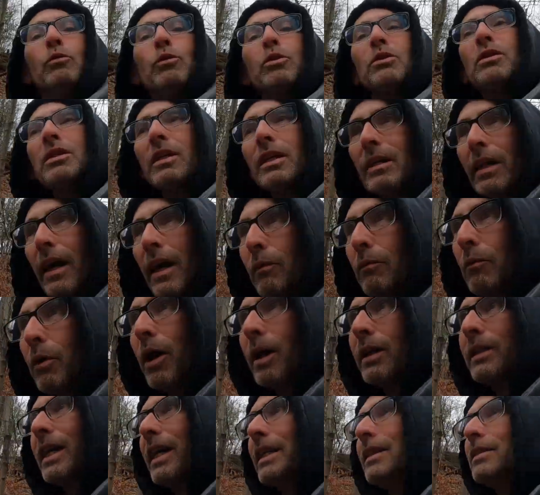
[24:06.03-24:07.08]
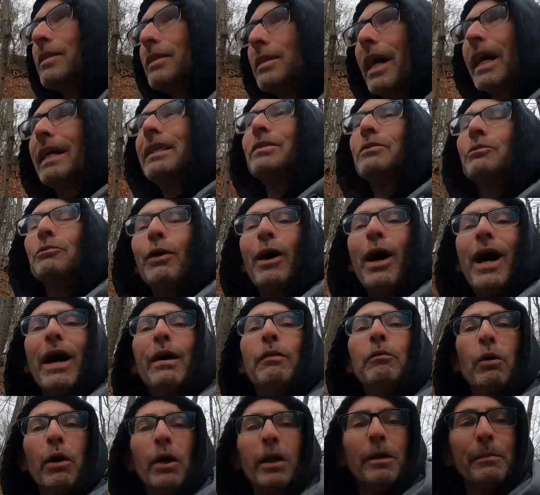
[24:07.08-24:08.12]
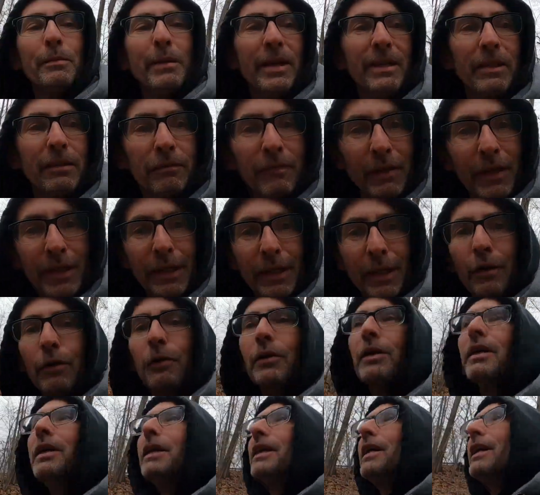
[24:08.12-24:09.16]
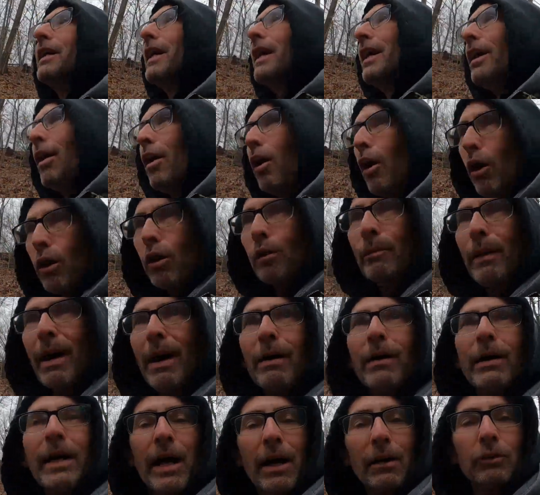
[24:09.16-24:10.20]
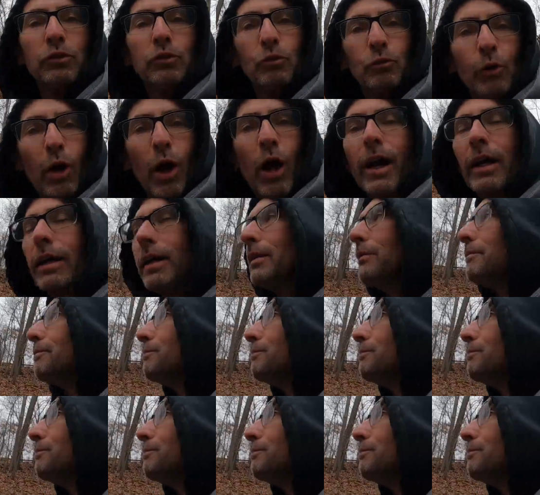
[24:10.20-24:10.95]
will see that rock. That's why I wanted to make the video all about Council Rock.